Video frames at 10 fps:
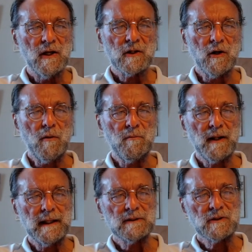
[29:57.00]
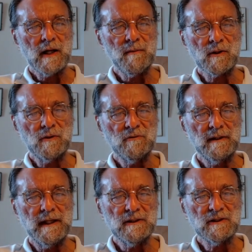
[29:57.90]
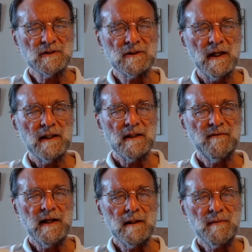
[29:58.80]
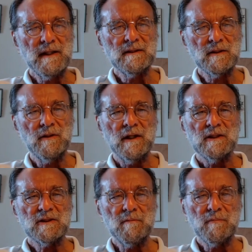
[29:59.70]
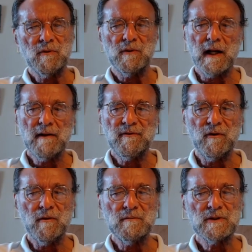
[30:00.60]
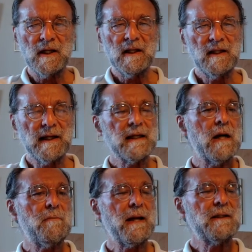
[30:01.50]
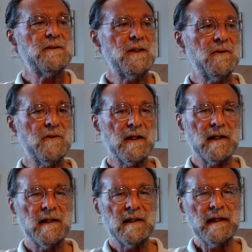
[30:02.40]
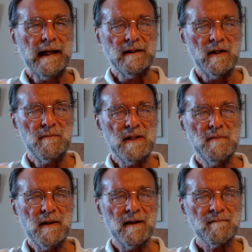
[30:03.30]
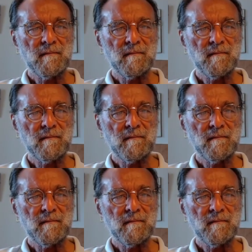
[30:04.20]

Complex chemical relations develop into simple life forms like bacteria and amoeba.